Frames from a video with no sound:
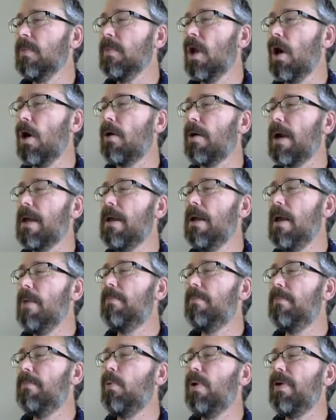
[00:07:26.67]
All right,
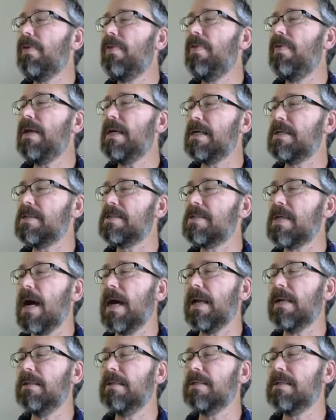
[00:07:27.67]
but with this,
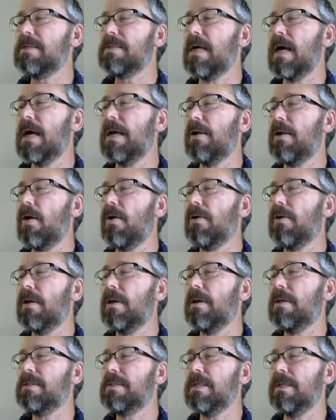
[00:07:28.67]
I can decide,
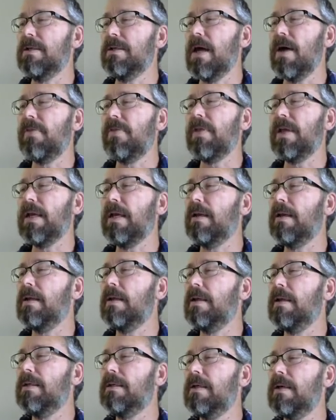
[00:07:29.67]
is it nothing,
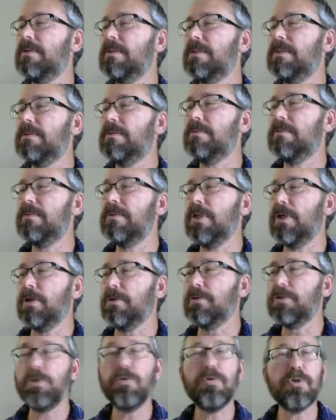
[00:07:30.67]

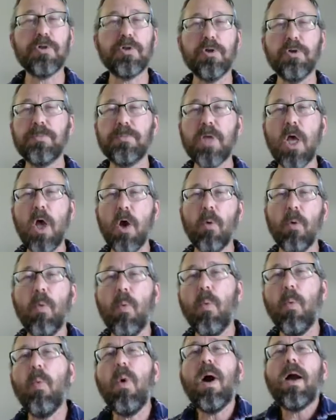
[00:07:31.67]
2 scoops?
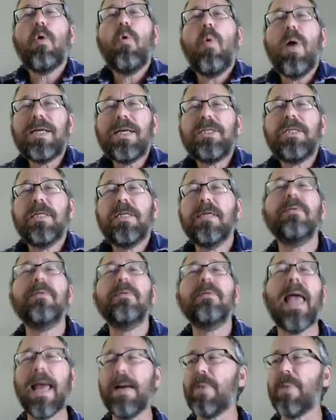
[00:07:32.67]
What question
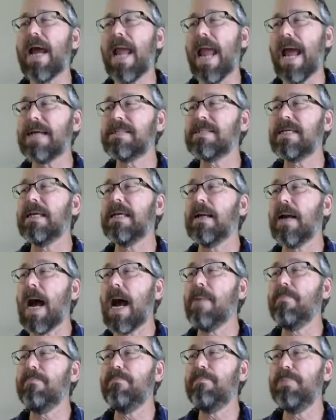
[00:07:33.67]
am I asking?
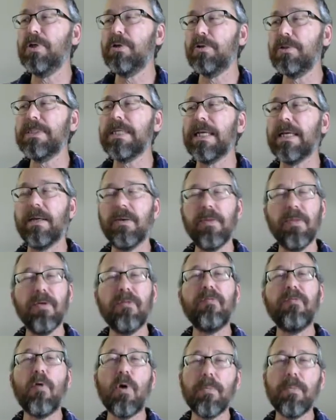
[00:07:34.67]
I'm building the
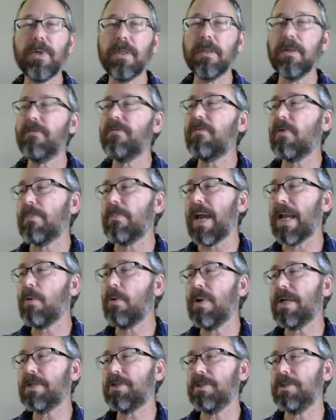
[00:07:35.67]
formula for my
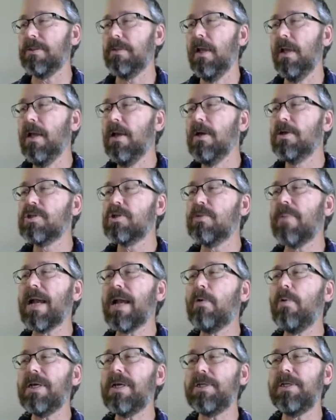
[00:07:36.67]
question. So my
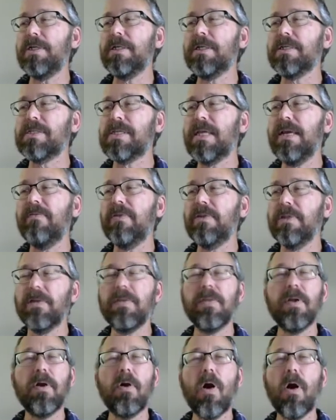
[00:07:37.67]
question is, given that
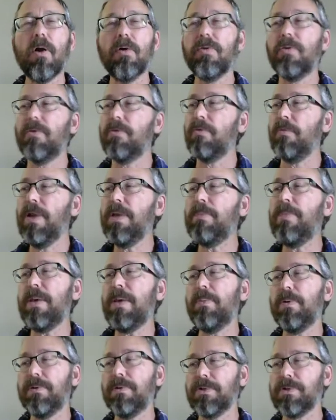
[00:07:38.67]
there are 3
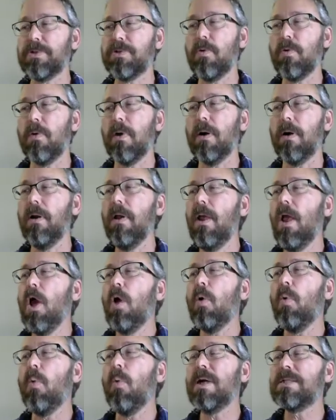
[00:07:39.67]
people in the store,
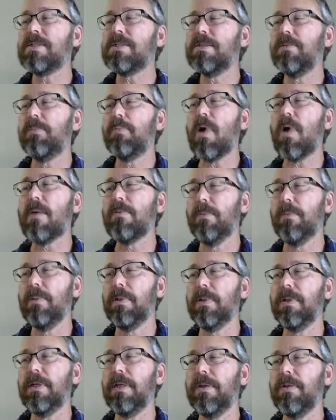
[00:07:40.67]
what's the
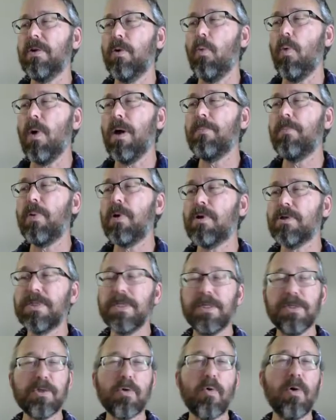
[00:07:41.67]
probability that 1
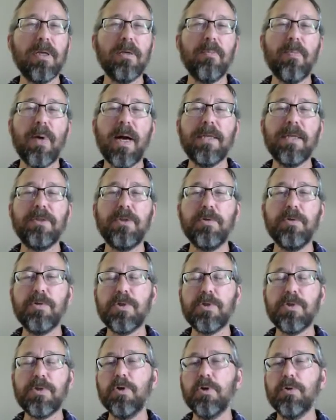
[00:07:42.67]
person is going to buy 2
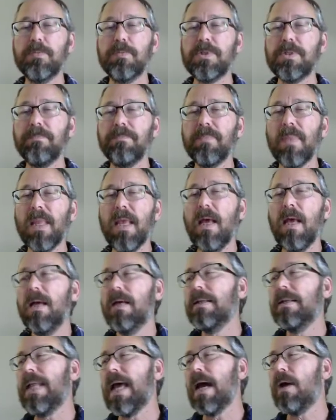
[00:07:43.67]
scoops?
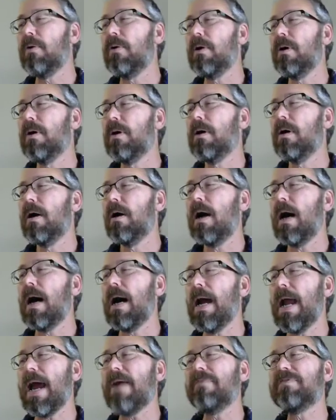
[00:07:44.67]
Now,
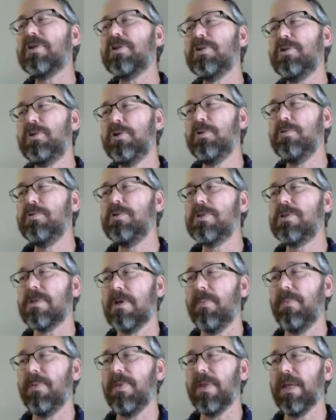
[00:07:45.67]
I have to do
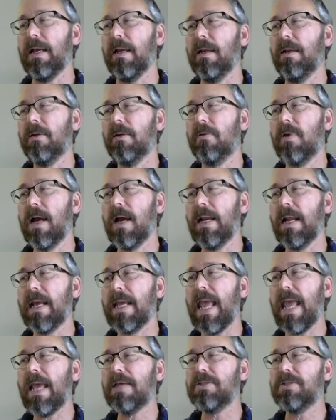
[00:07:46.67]
something, right? I
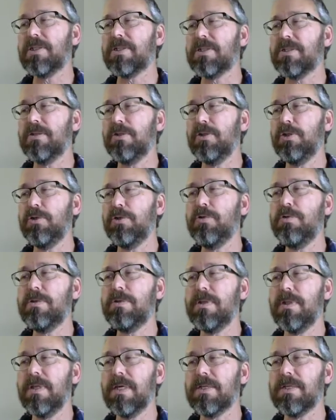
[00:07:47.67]
can't just
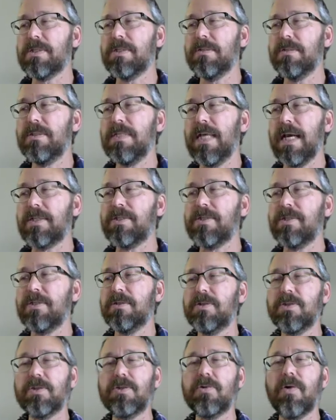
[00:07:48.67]
use this text
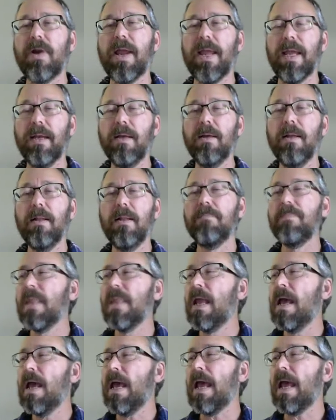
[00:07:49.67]
string.
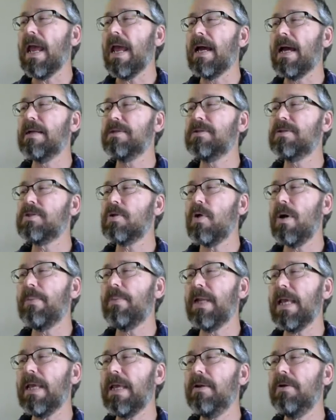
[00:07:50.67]
And so I'm
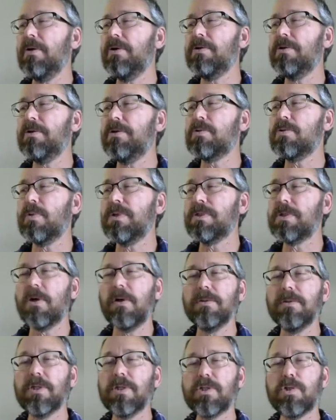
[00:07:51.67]
going to introduce what's
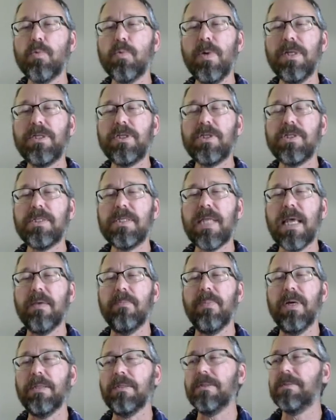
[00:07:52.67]
called a switch
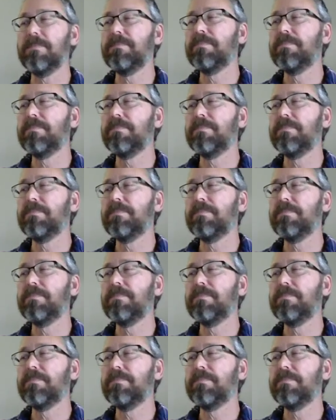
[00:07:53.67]
statement.